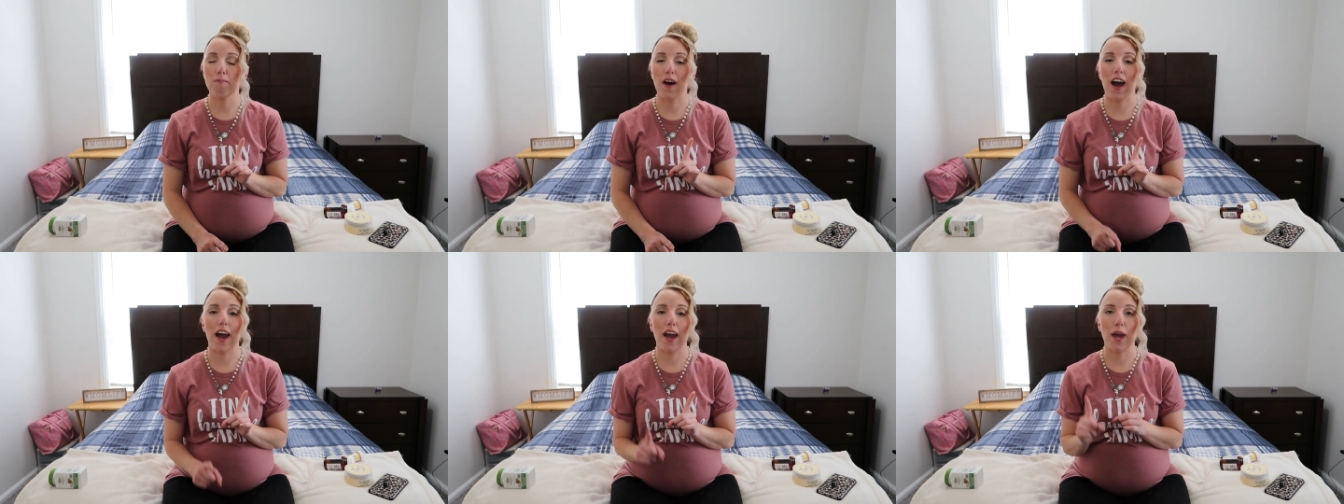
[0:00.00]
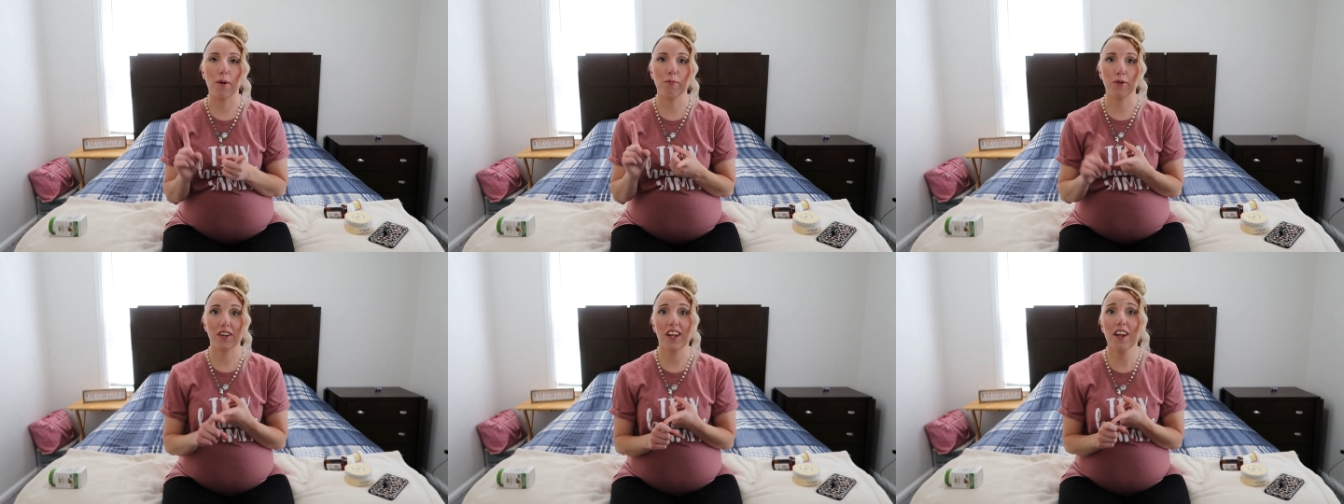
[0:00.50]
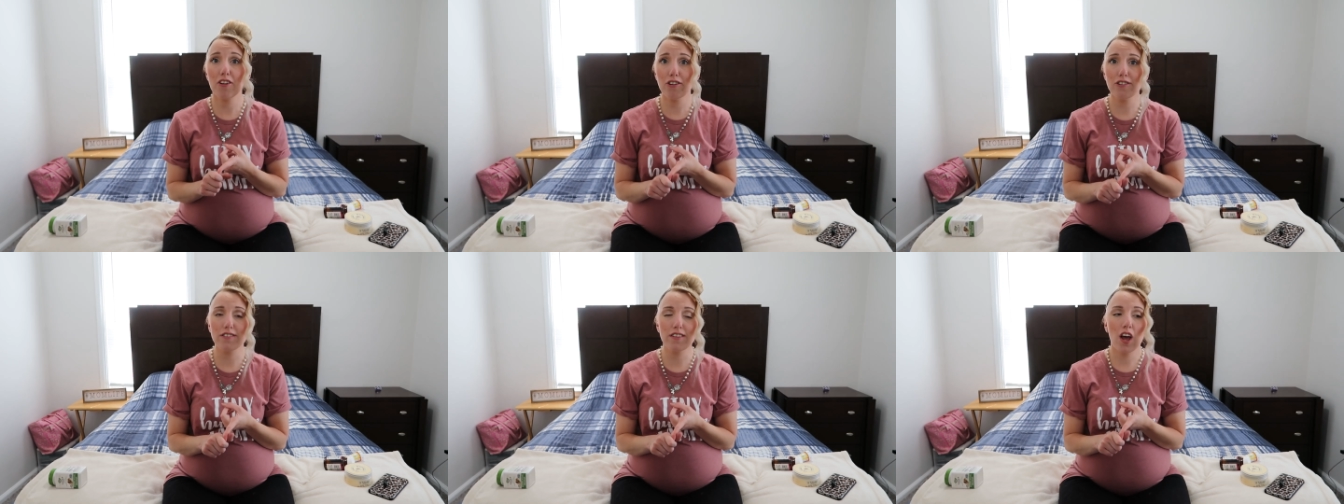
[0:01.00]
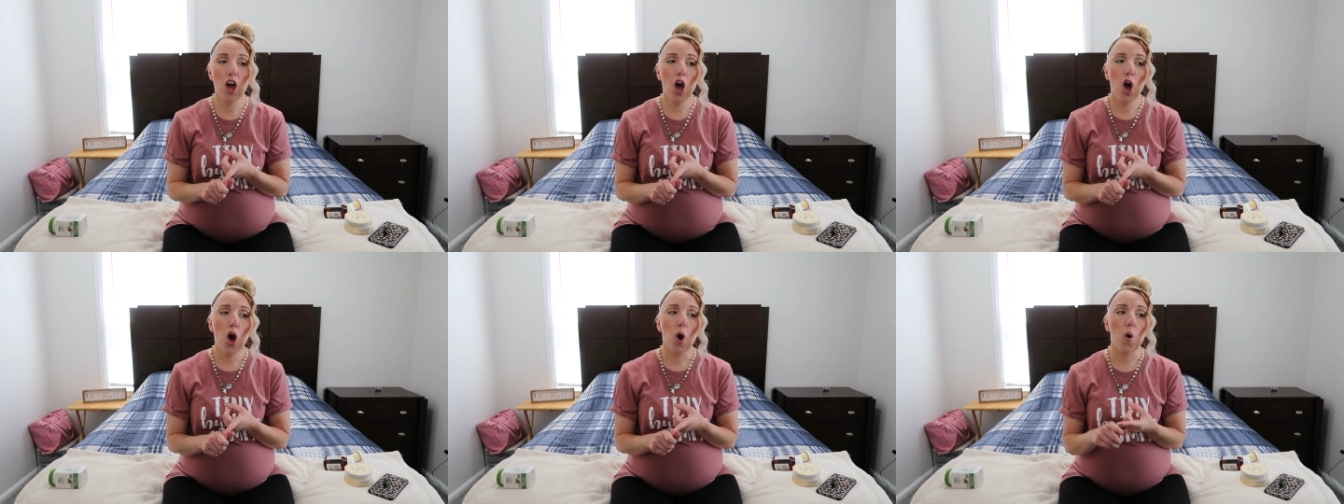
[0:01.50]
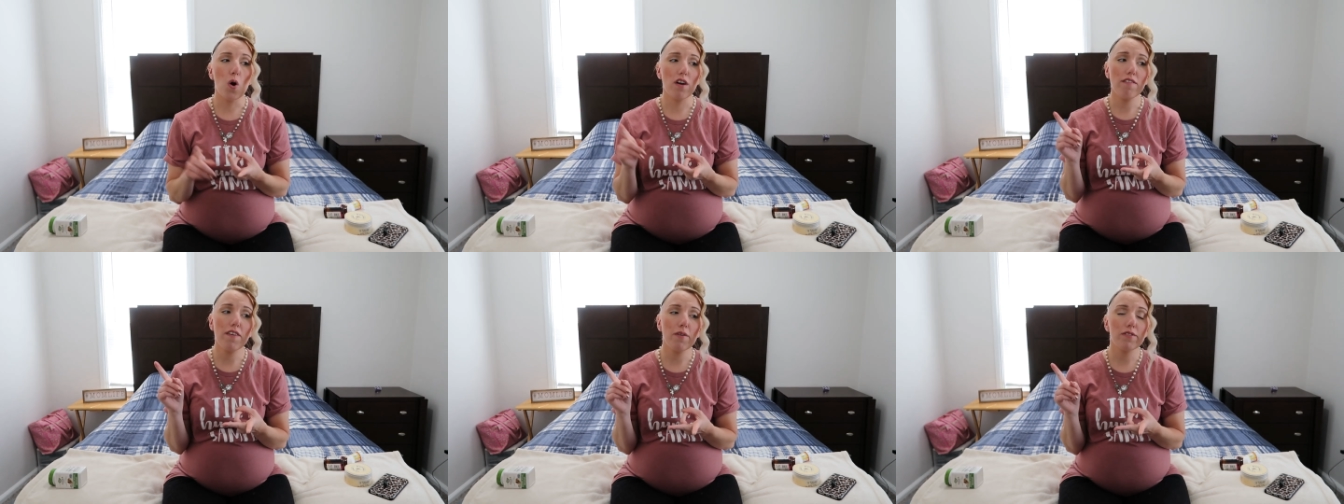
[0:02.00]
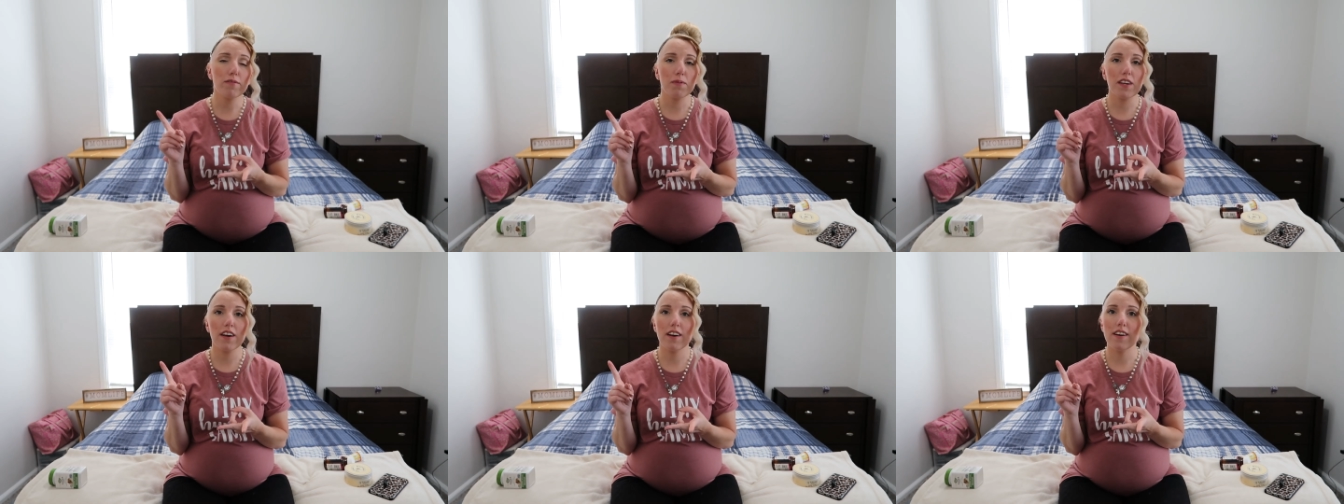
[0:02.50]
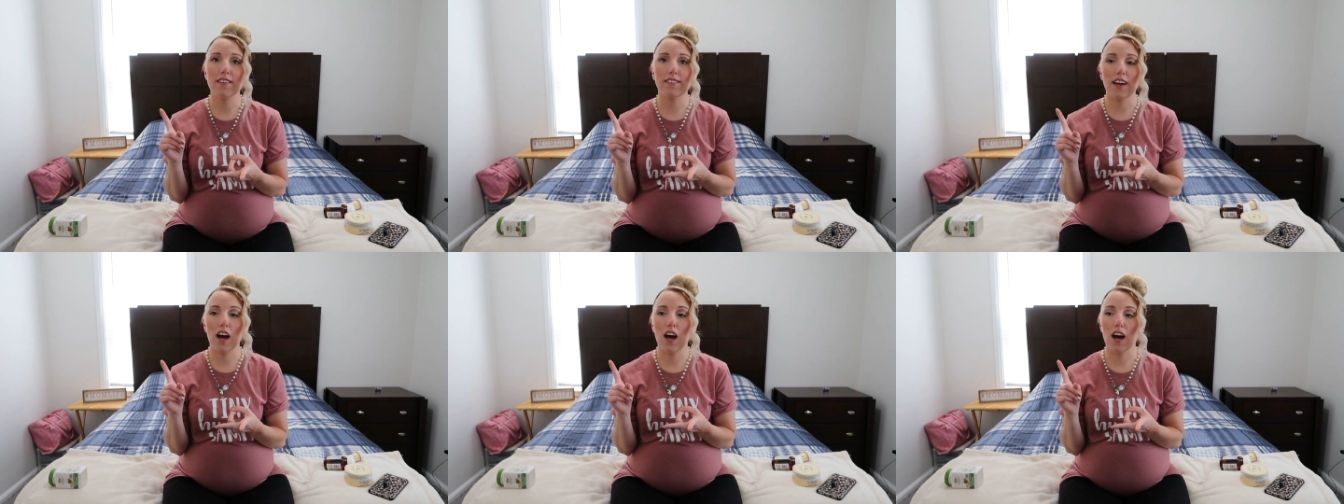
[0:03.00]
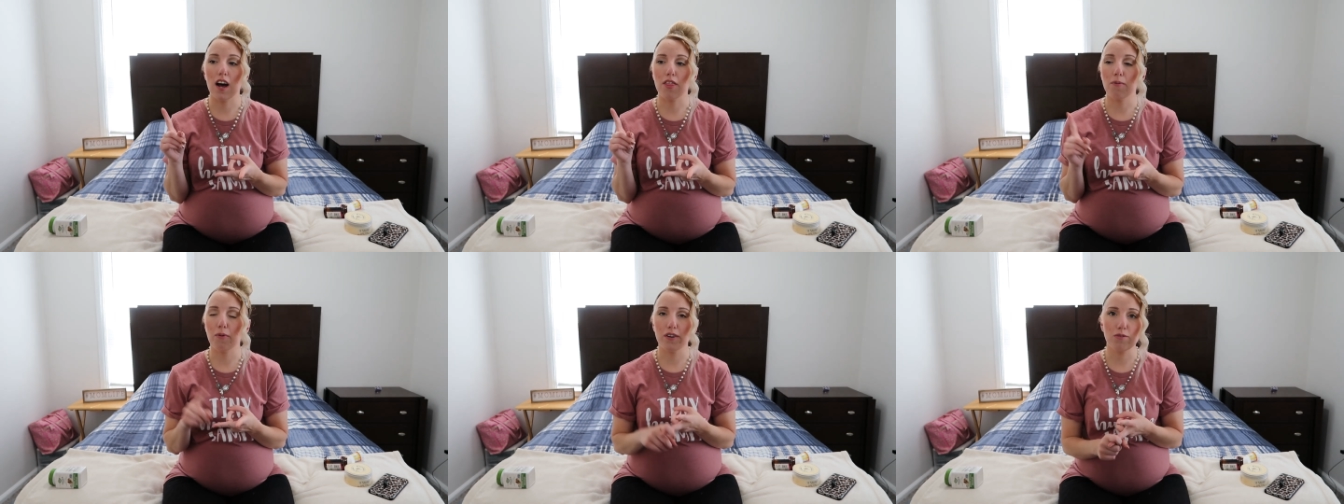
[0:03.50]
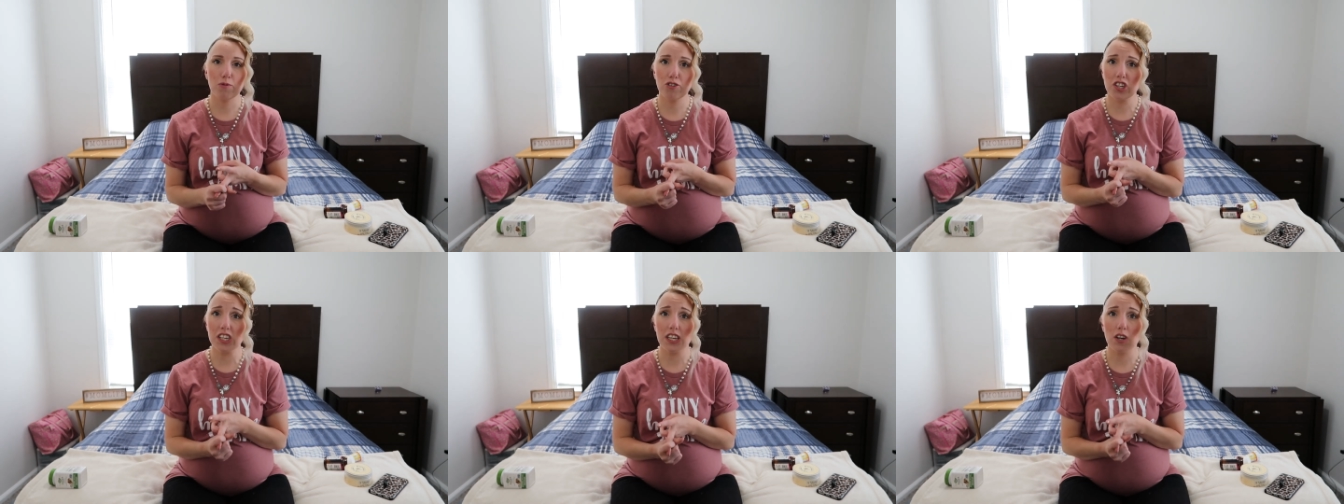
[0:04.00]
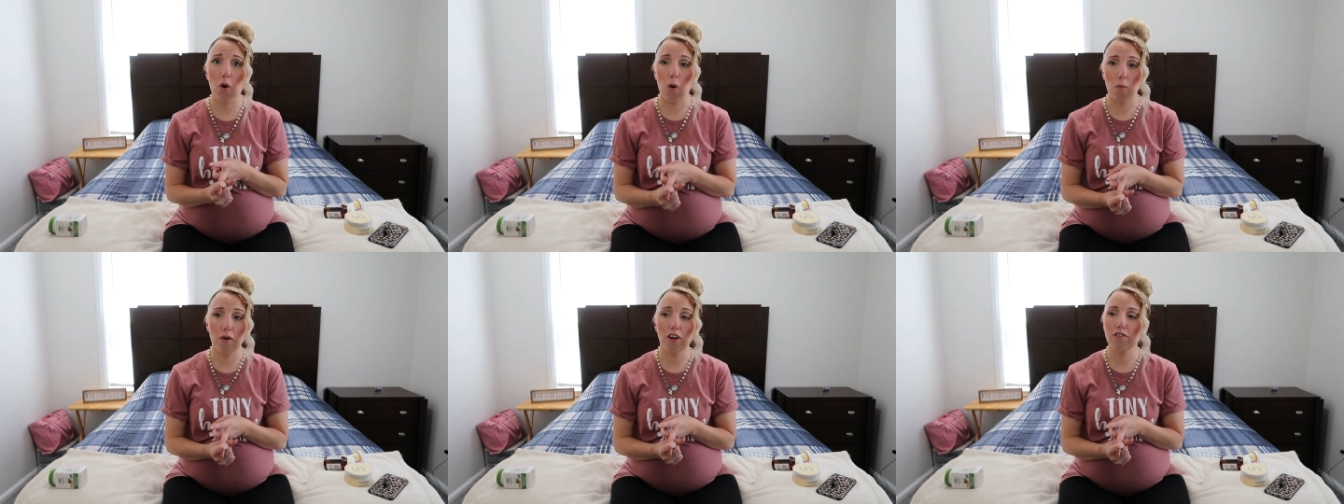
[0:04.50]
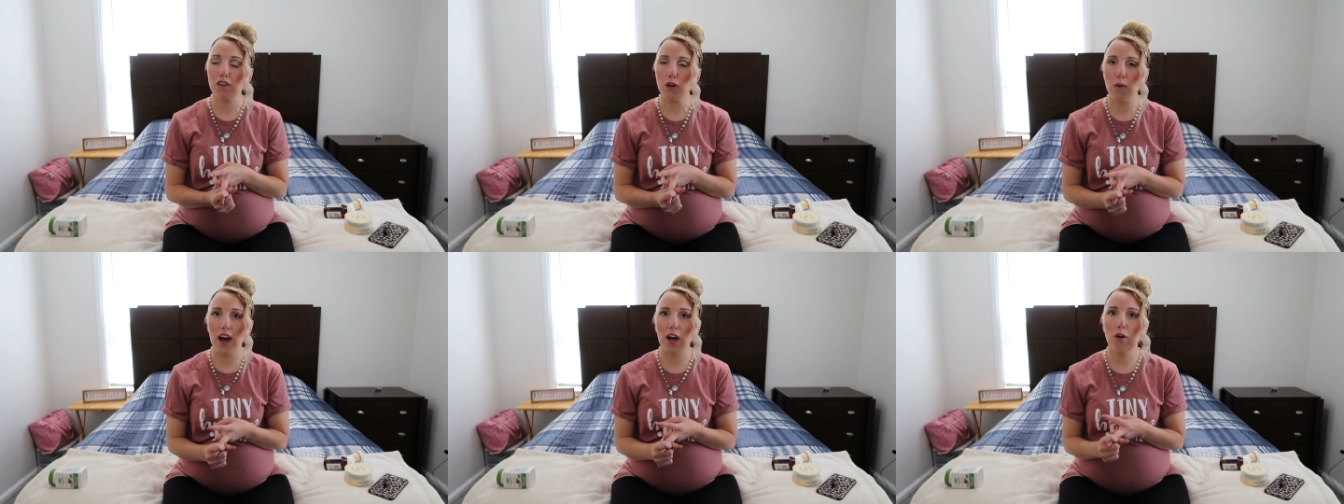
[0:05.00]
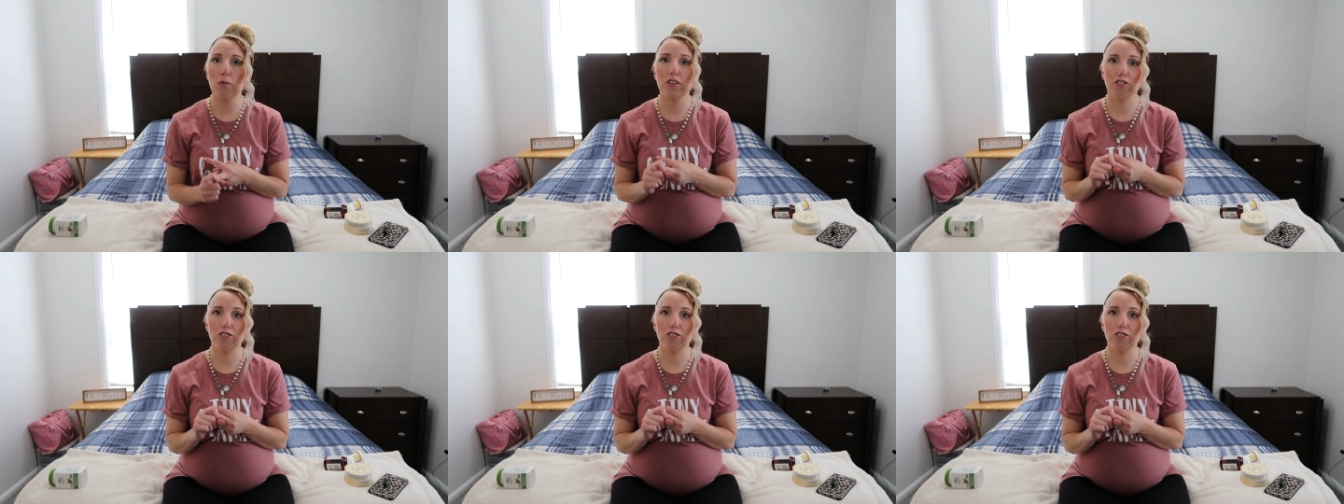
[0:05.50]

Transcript: my prenatals or if it was because uh, the boys were drinking whole milk for a while.